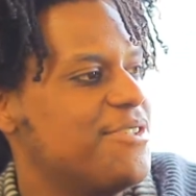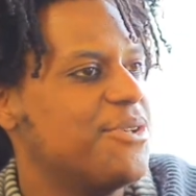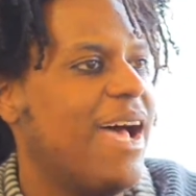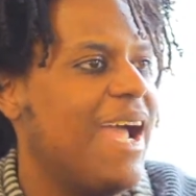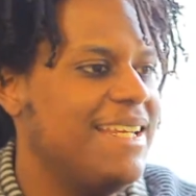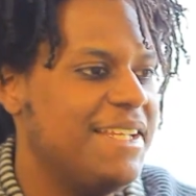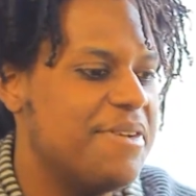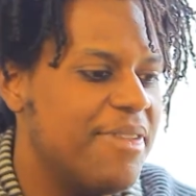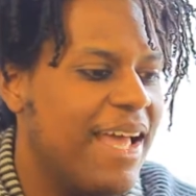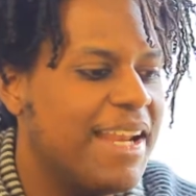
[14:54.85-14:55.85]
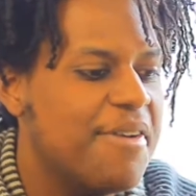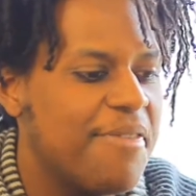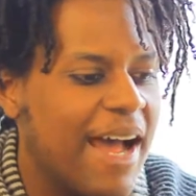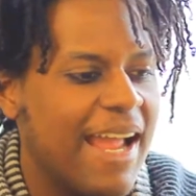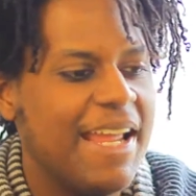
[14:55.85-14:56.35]
right, so the idea of that,
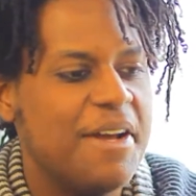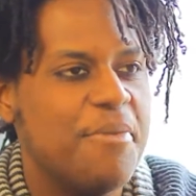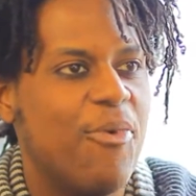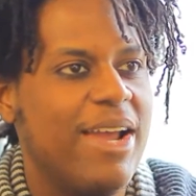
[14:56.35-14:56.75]
if I am